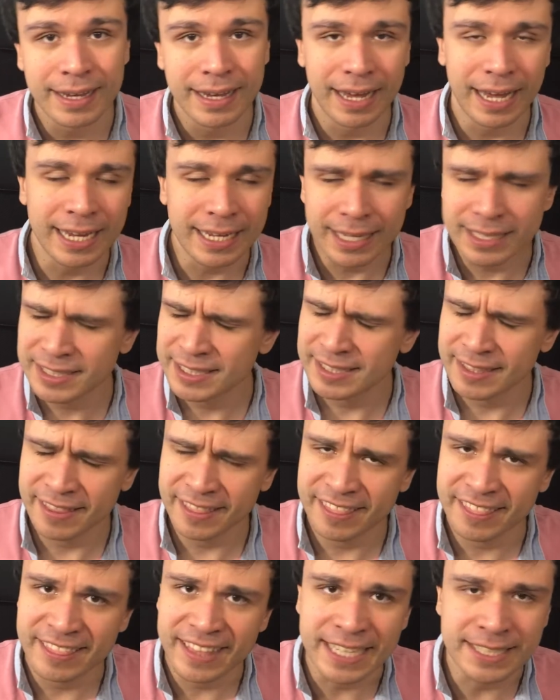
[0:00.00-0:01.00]
I guess
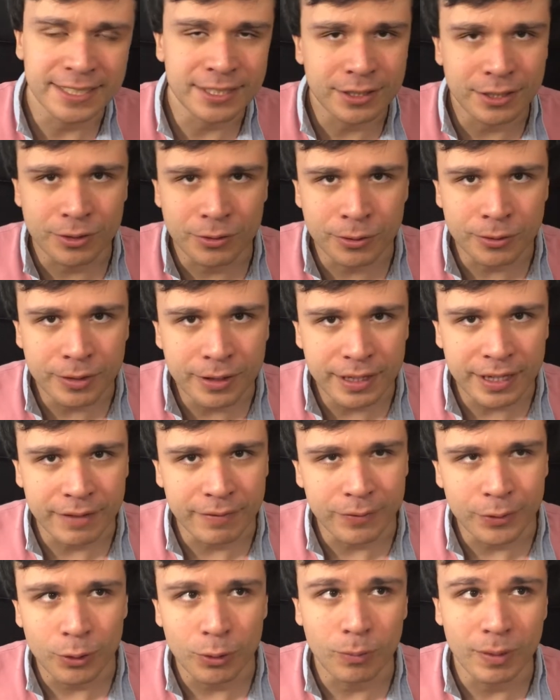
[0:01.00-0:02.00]
that's good
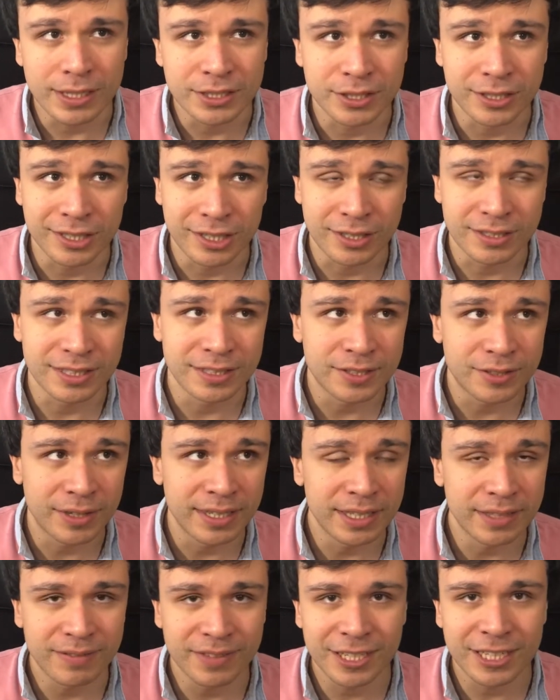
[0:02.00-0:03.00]
if you want to
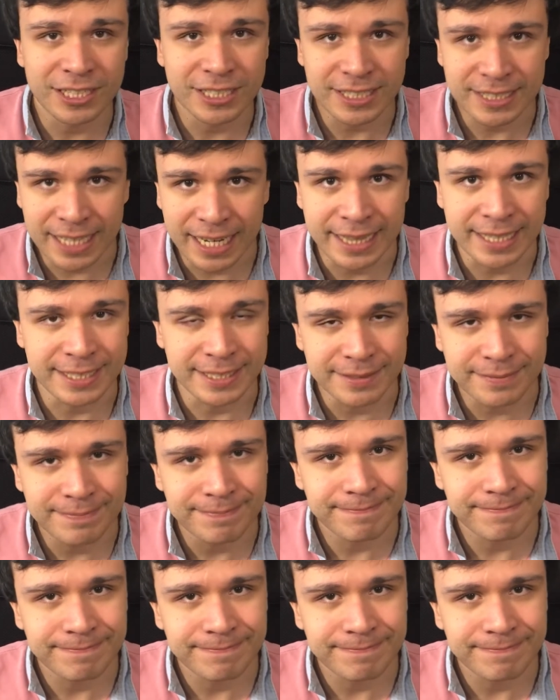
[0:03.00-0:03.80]
concentrate in your studies.